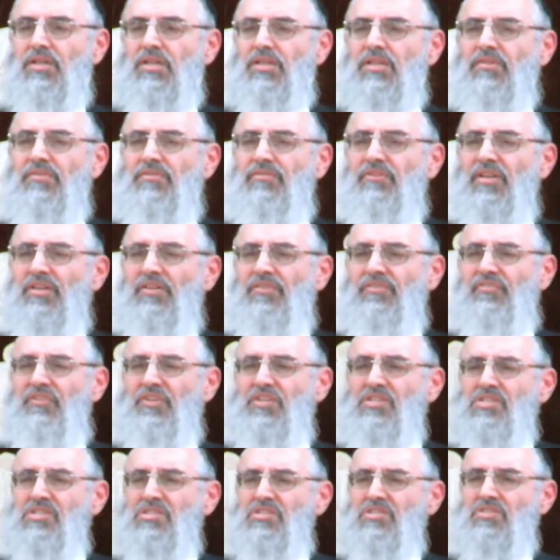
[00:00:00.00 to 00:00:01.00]
The very
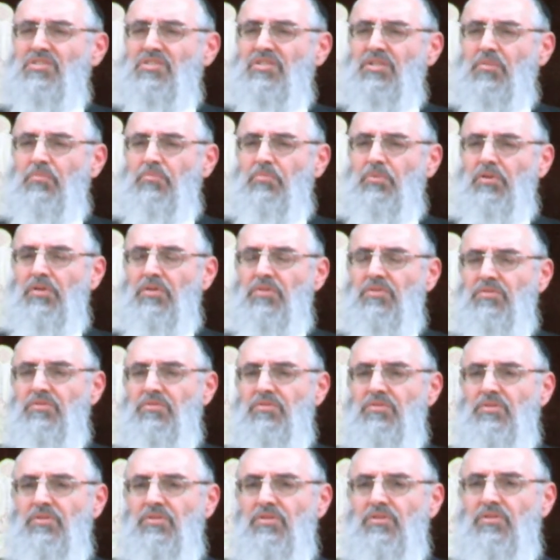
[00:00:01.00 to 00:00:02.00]
first step
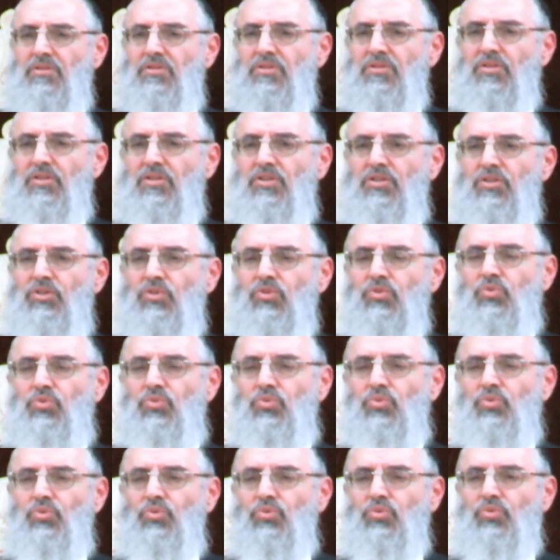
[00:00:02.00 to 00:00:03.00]
is
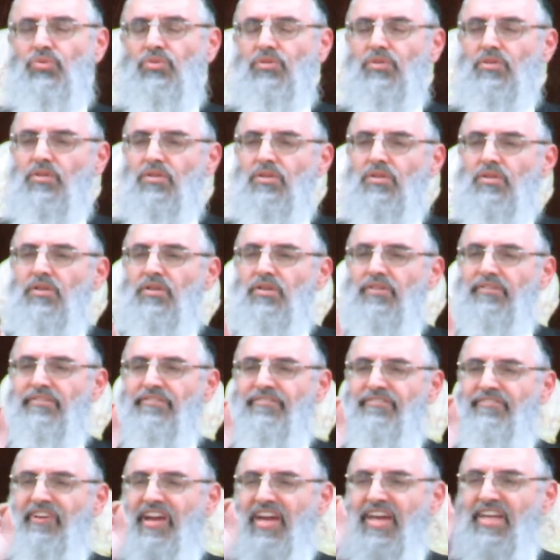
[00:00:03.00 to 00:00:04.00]
to
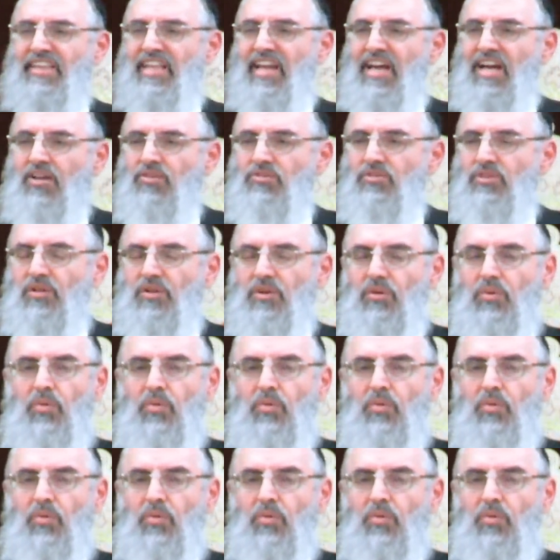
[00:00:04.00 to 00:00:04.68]
find out